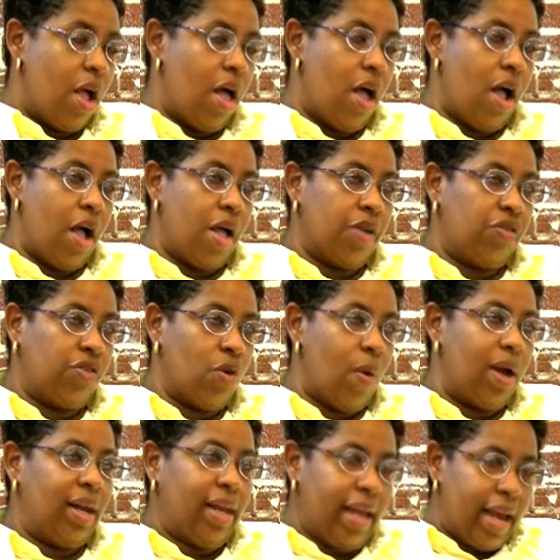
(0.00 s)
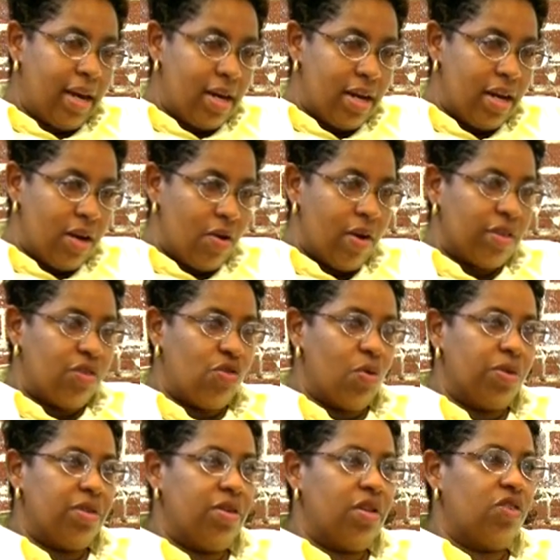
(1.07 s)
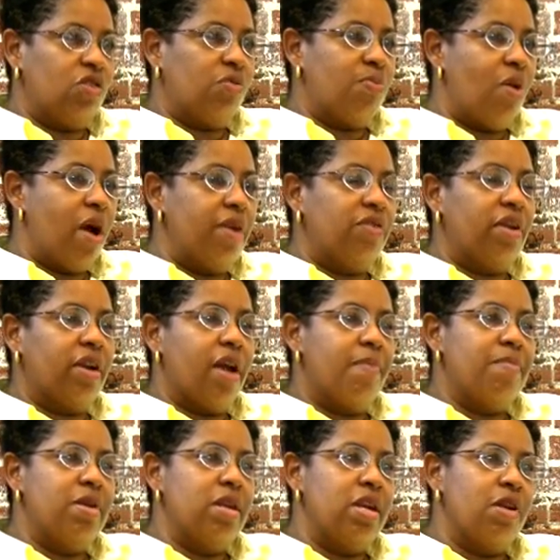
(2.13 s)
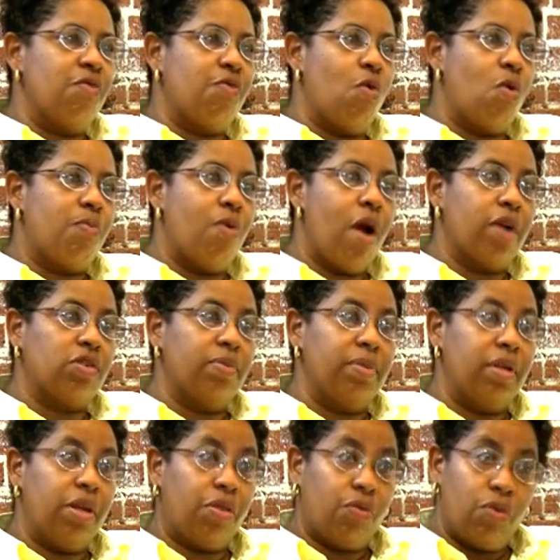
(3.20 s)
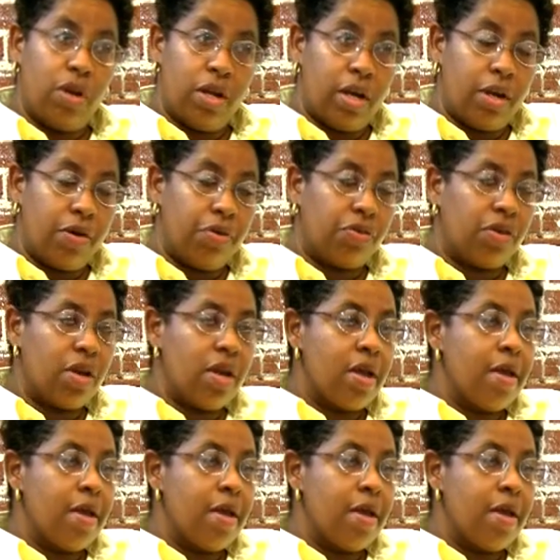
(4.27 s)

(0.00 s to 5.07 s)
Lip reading: So I landed here at the Georgia Justice Project. I've been here for approximately 3 years.